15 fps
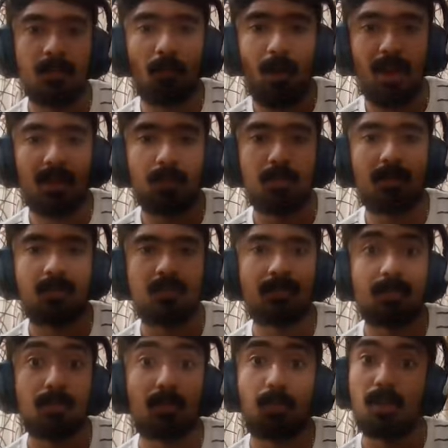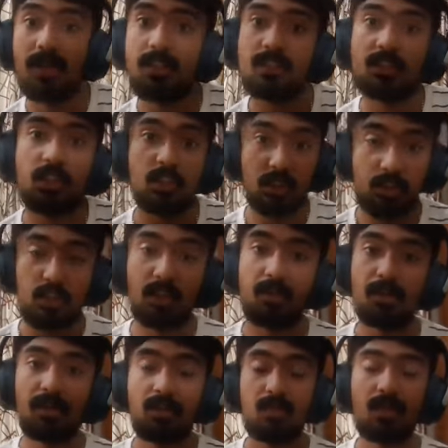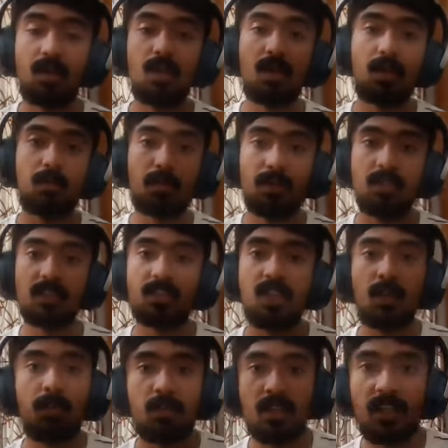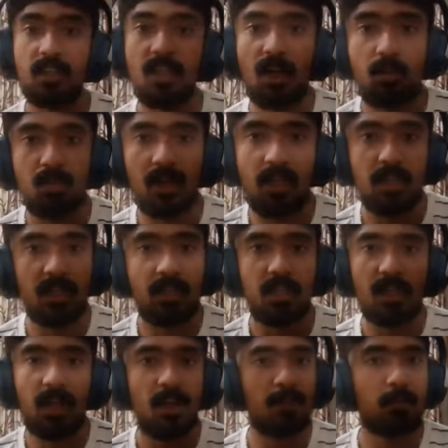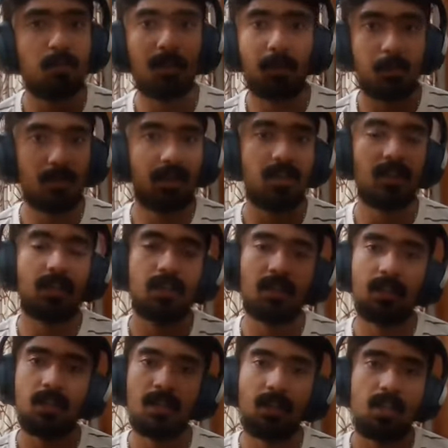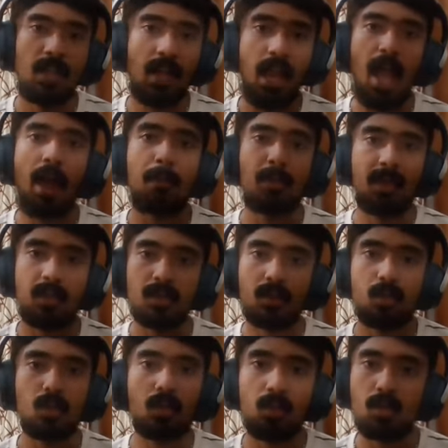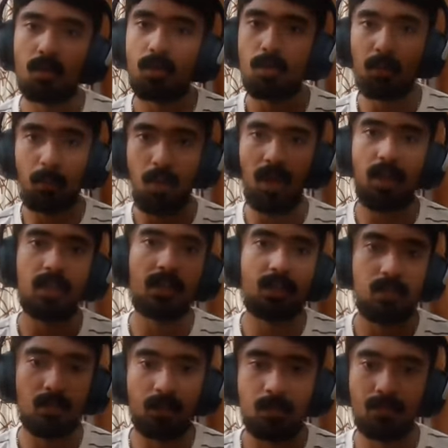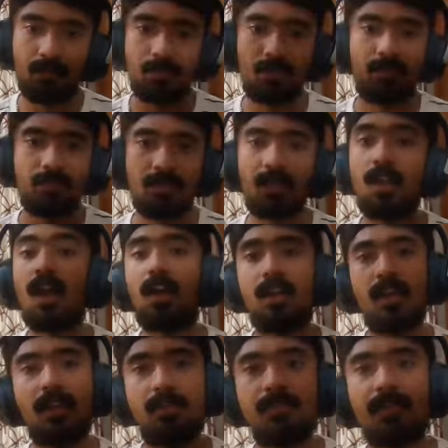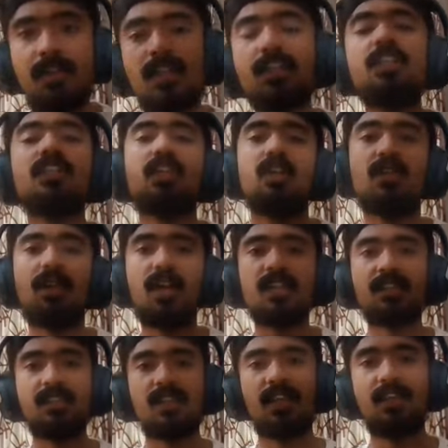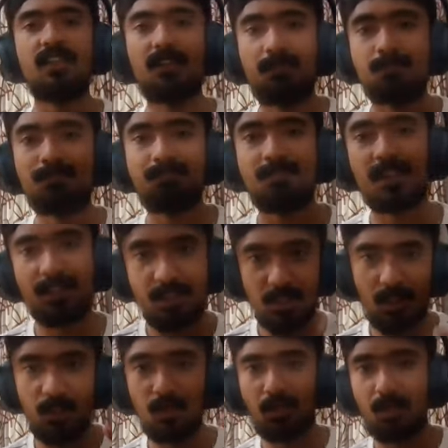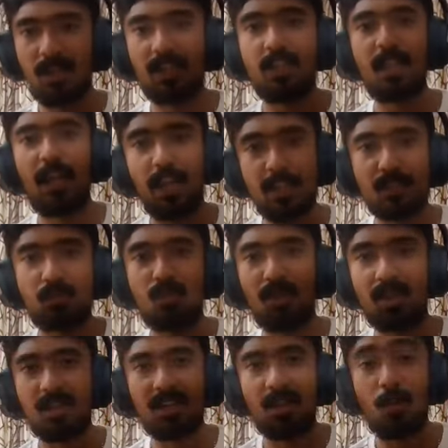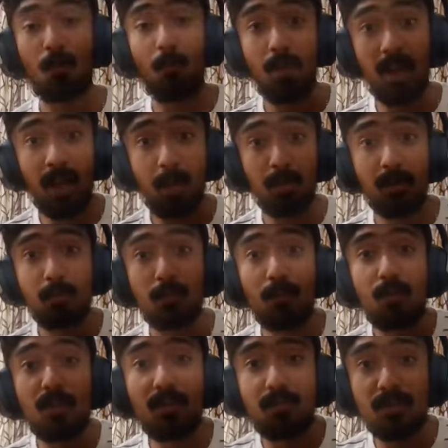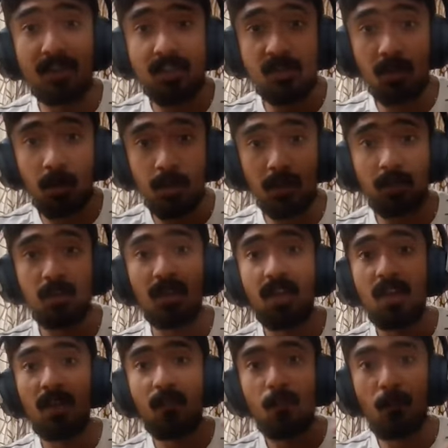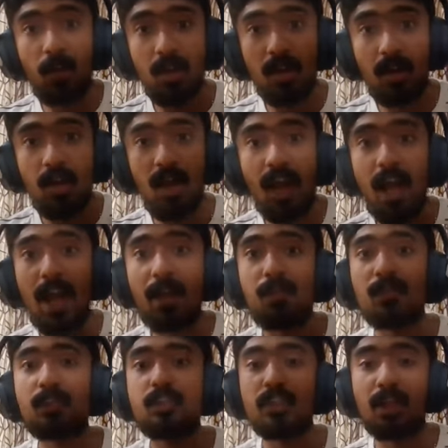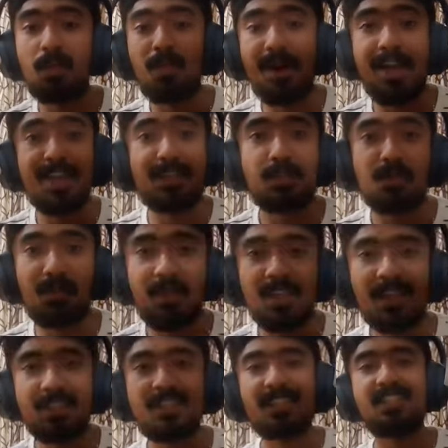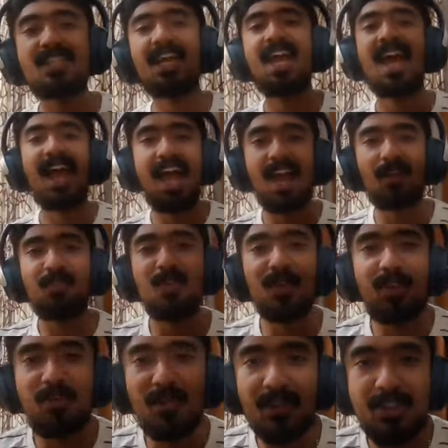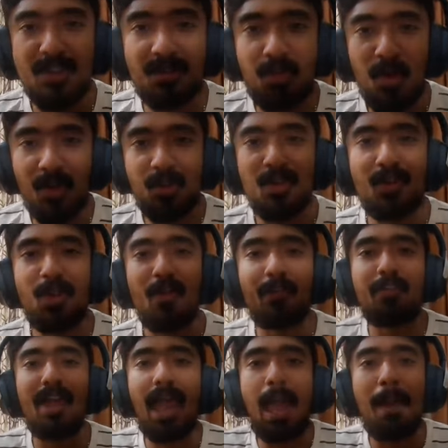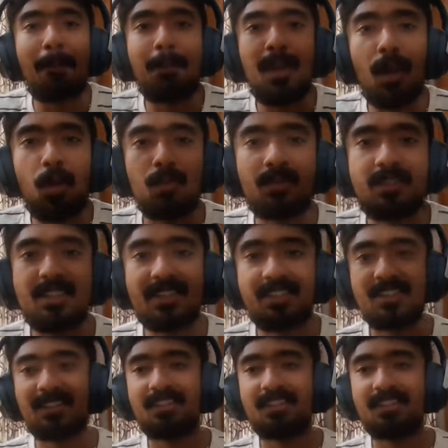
valuable, please share it, please comment it down, and I will be really happy to reply to you. Okay, see you guys later. See you in the next week when I am at 41st module, where I will share my experiences at 41st module of MLOps.